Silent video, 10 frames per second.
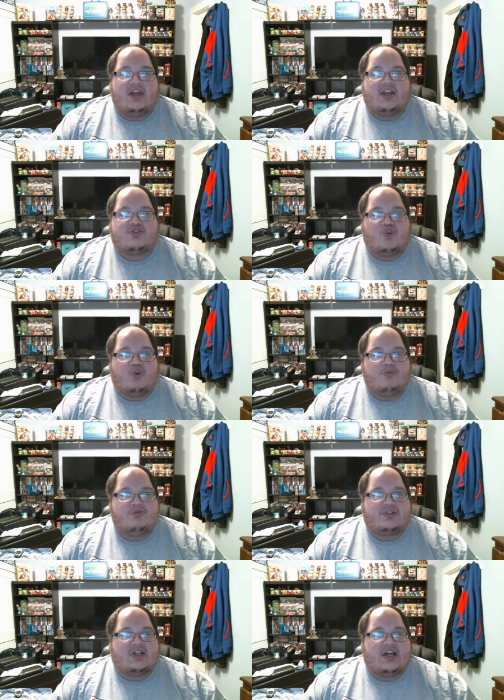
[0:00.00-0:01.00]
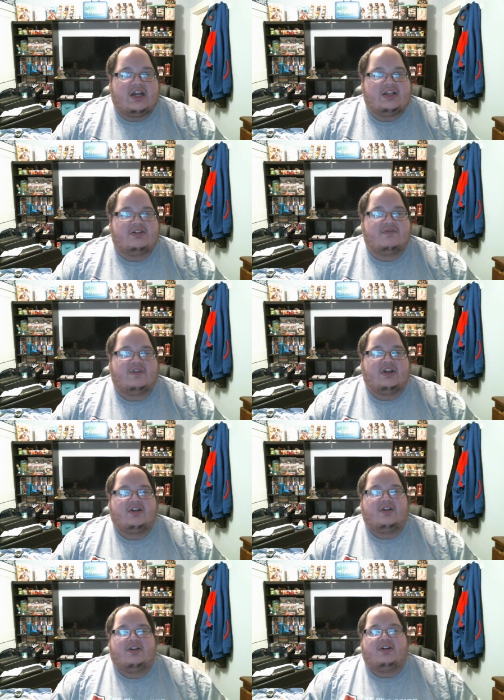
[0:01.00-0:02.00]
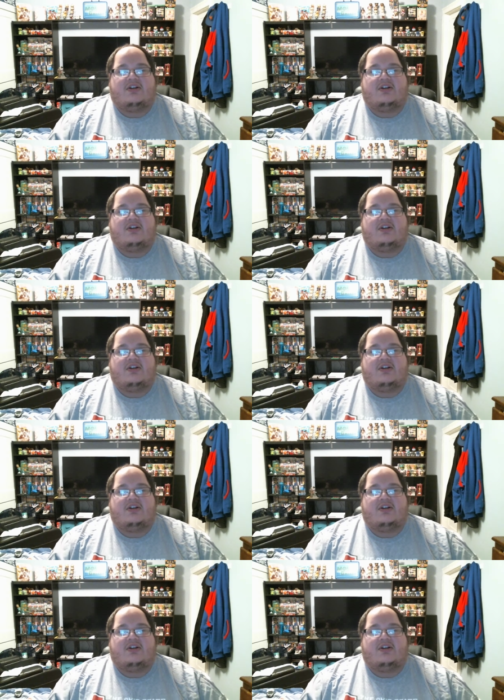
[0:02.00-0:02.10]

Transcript: It's almost kind of like a...